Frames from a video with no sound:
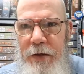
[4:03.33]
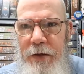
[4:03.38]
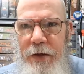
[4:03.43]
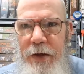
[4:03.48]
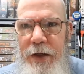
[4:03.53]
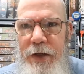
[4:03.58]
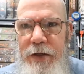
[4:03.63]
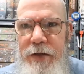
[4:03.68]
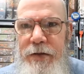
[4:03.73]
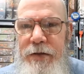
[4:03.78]

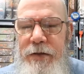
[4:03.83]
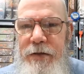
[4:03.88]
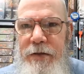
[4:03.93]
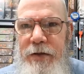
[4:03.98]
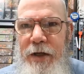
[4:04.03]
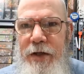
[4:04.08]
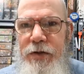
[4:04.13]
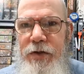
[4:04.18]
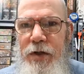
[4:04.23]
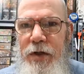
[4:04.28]
Yes, and
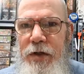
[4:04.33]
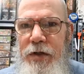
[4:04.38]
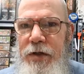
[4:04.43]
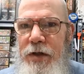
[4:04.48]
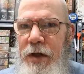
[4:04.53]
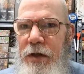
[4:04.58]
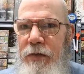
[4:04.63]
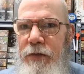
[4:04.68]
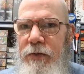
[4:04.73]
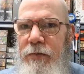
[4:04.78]
as you can
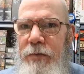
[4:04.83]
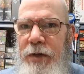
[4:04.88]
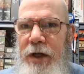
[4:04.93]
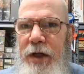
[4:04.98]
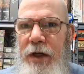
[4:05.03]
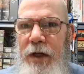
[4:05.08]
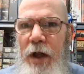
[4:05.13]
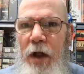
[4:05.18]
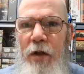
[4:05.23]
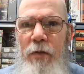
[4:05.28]
tell from
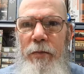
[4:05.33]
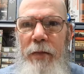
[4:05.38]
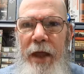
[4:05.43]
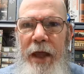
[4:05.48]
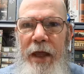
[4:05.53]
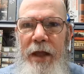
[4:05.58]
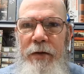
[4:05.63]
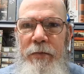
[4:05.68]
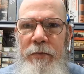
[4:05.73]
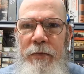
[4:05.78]
being an old
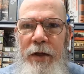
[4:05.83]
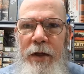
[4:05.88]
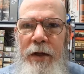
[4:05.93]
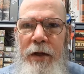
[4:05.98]
man,